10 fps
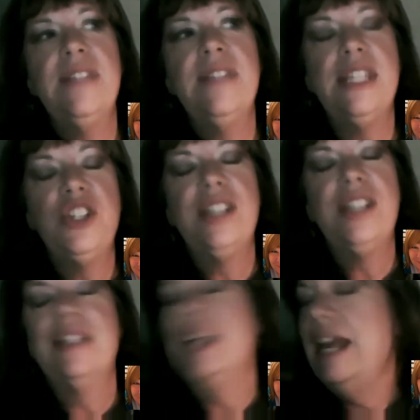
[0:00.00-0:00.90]
it's just
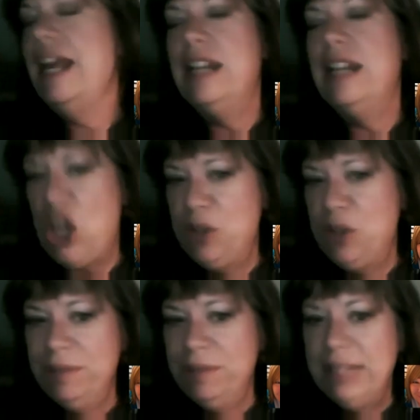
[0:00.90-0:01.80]
let it alone,
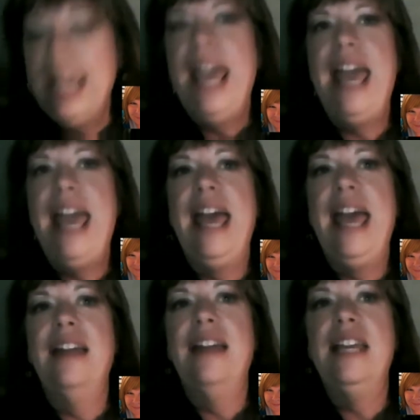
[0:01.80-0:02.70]

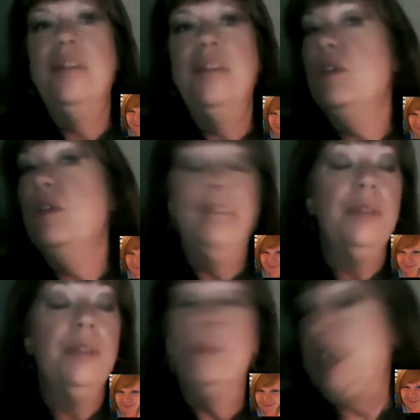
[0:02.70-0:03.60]
and it will
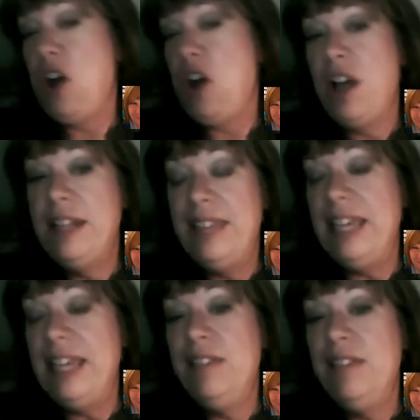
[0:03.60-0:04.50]
be gone in the
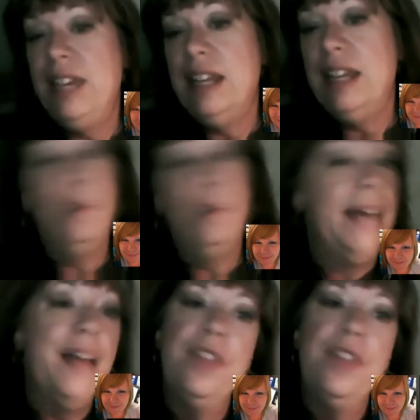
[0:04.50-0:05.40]
evening, and it'll be
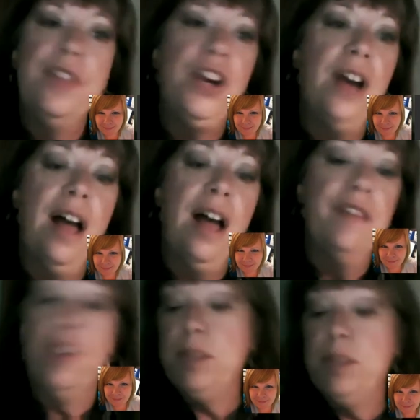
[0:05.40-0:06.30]
out there for
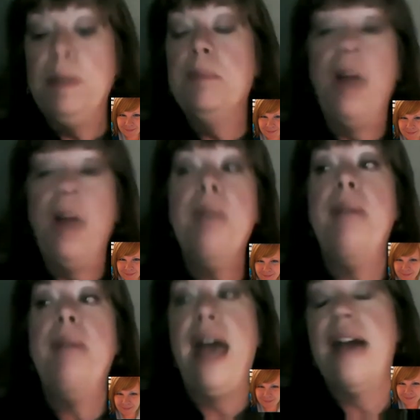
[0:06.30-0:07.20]
those big brown
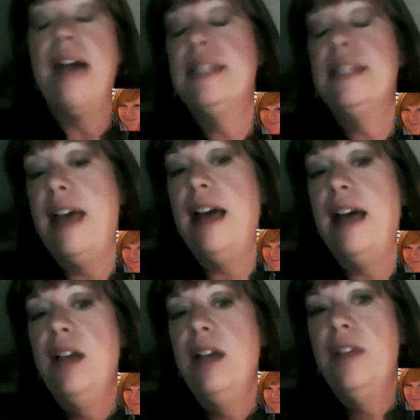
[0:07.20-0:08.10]
bats that
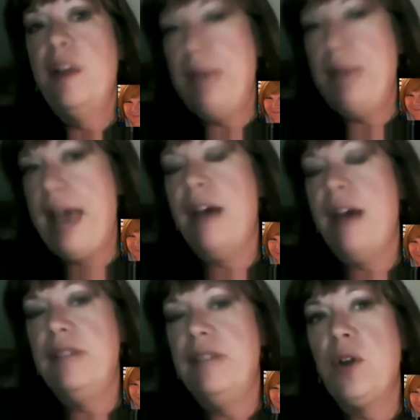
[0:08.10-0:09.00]
we have
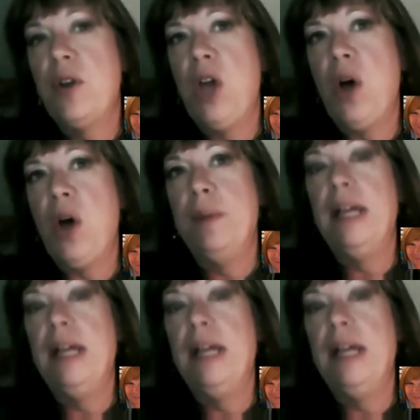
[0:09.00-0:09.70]
in Oklahoma.